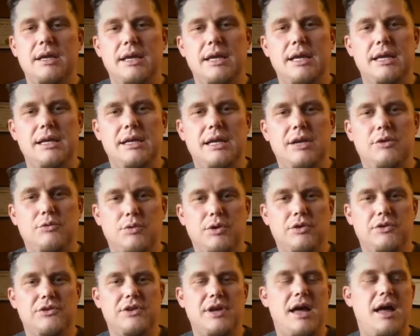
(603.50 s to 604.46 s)
in
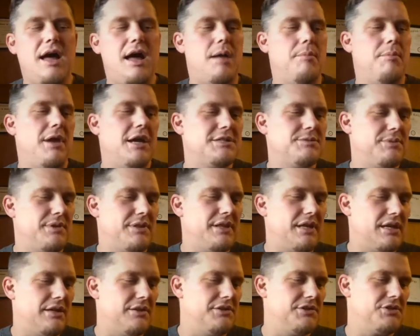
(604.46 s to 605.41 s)
real time makes me
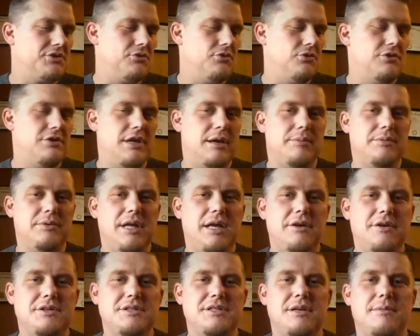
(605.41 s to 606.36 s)
think of the Screwtape
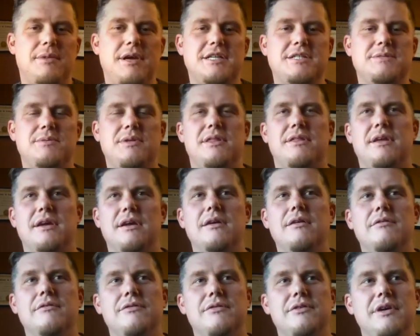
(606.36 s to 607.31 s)
Letters, and it makes me think
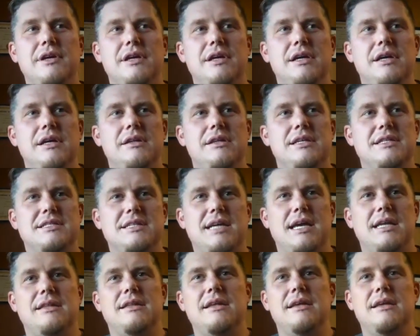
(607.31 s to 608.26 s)
of this
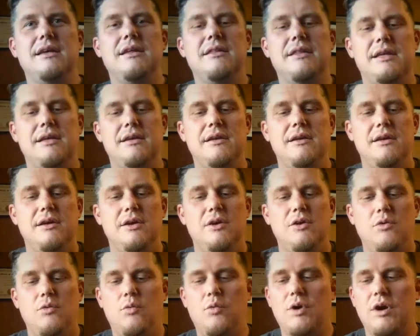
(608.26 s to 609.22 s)
idea that
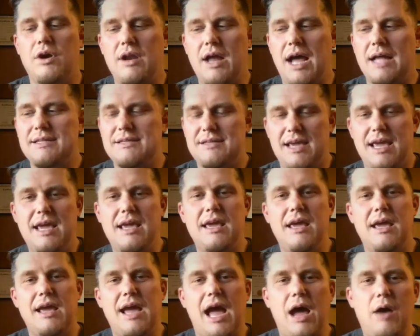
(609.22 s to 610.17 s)
we're not
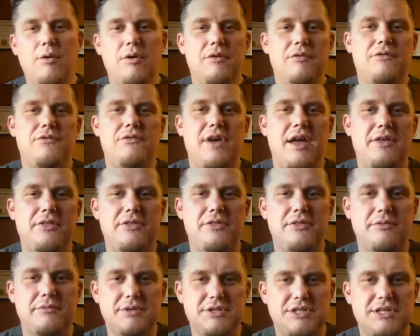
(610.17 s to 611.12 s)
taking our faith
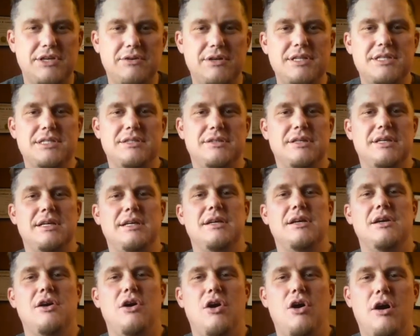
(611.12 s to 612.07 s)
seriously
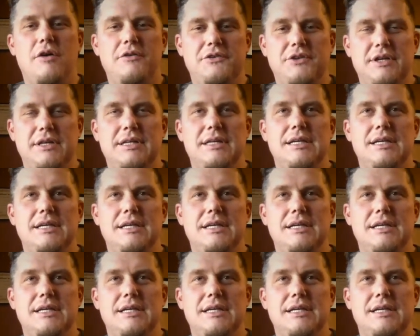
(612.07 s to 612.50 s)
often.